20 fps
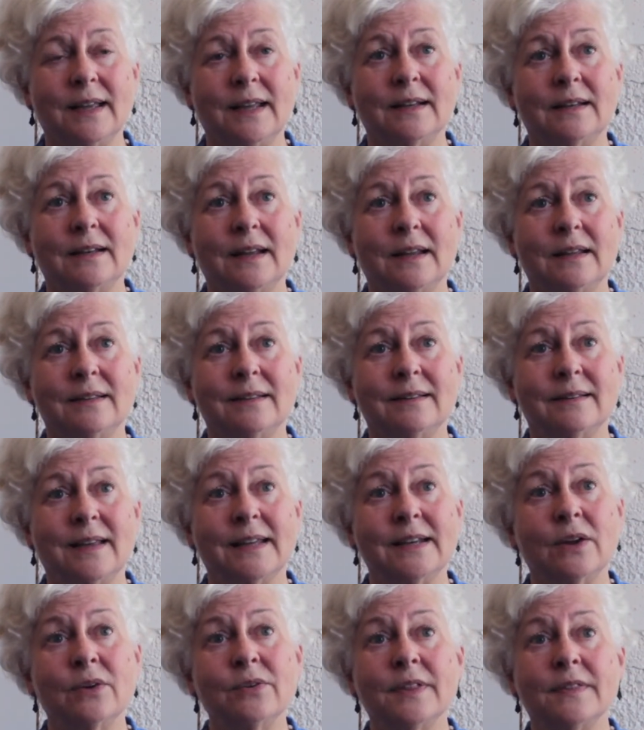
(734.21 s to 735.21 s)
and
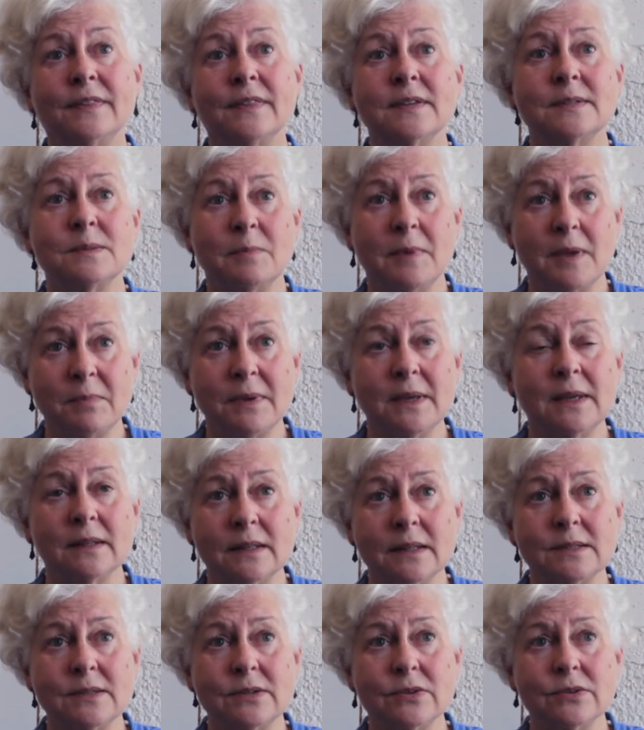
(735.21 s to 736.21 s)
I know that this may be a
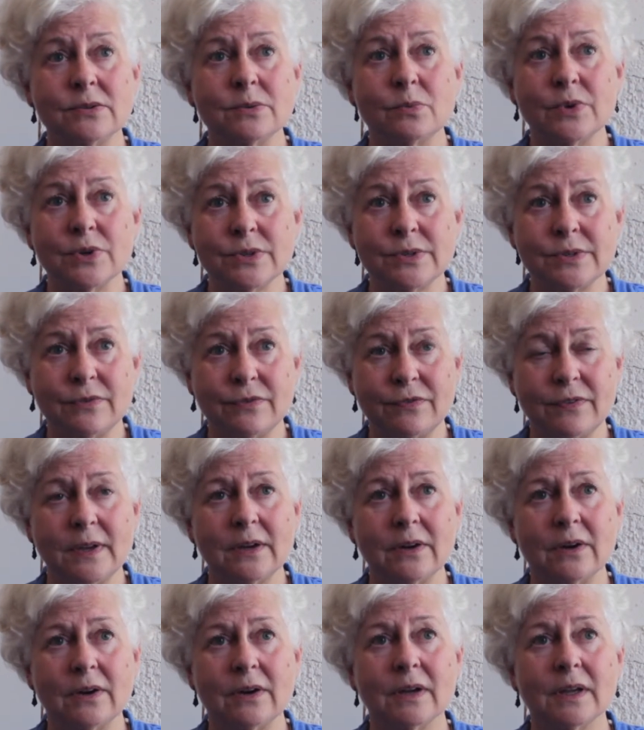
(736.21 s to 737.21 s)
listener's worst
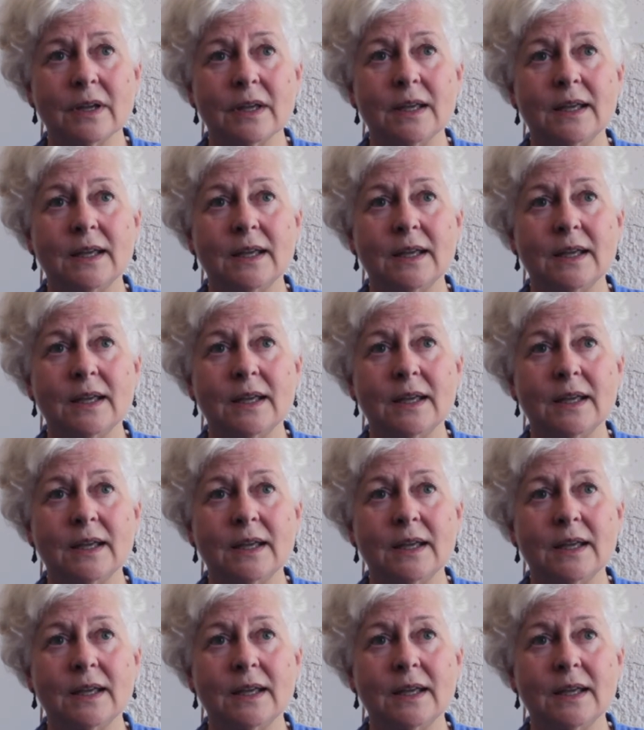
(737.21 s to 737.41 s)
fear.